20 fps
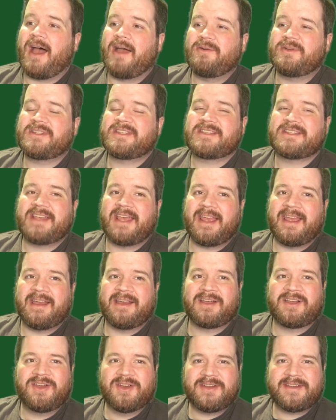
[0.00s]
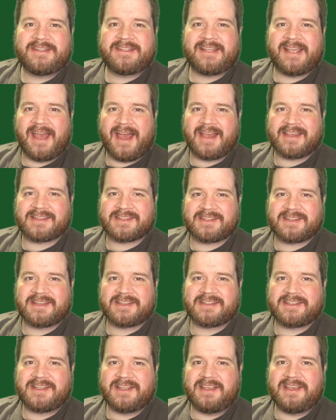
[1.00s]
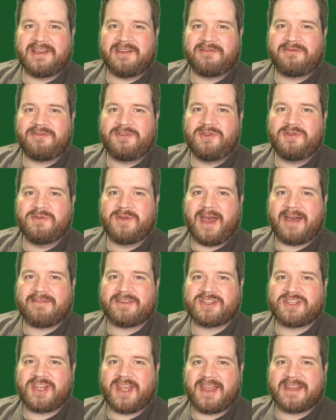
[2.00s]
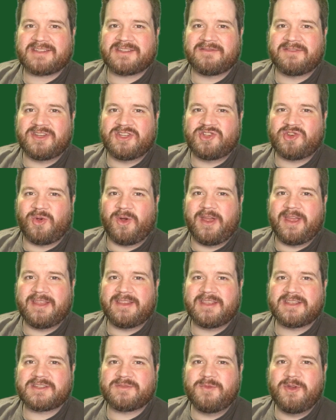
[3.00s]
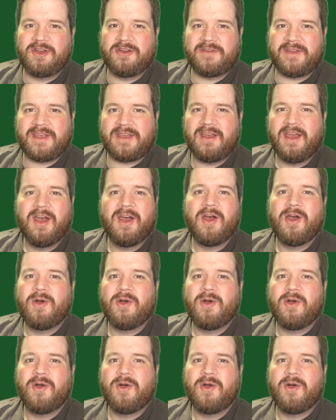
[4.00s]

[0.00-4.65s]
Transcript: I would say a good test to see if you have a chance of enjoying this movie